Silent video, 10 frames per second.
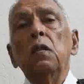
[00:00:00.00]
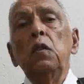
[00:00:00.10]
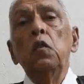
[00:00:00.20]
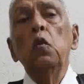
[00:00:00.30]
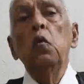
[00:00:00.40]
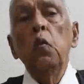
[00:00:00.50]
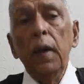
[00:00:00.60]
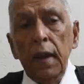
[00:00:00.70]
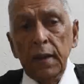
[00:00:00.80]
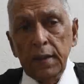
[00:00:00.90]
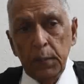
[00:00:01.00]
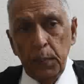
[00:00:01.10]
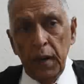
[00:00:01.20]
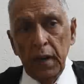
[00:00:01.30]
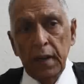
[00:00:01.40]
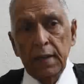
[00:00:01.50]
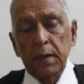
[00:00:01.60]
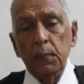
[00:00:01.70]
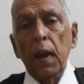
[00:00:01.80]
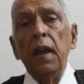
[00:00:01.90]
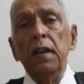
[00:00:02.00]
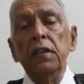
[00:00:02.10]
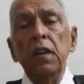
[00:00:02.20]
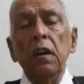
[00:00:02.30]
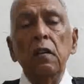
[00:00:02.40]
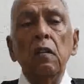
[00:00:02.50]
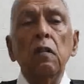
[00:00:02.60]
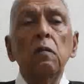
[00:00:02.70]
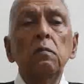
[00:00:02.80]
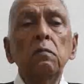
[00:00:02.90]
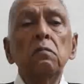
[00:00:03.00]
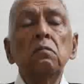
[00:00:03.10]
Do we speak Spanish at home?